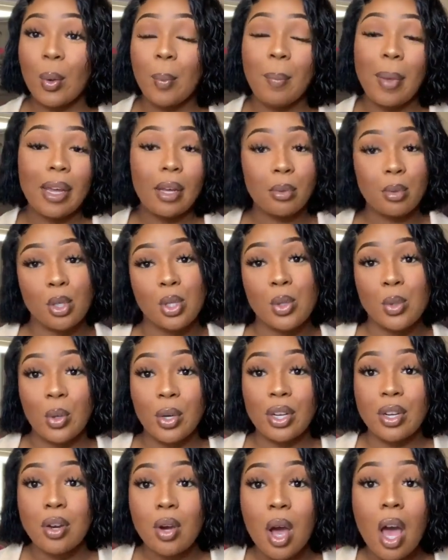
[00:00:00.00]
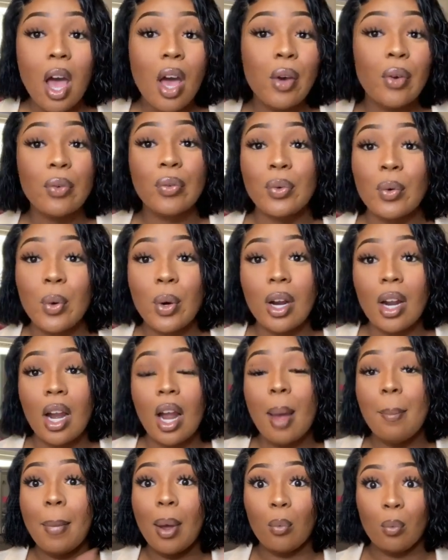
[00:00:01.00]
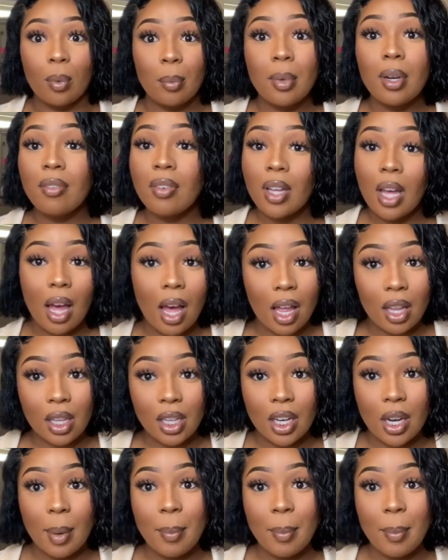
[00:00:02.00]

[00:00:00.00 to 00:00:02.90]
makeup tutorial for my women of color,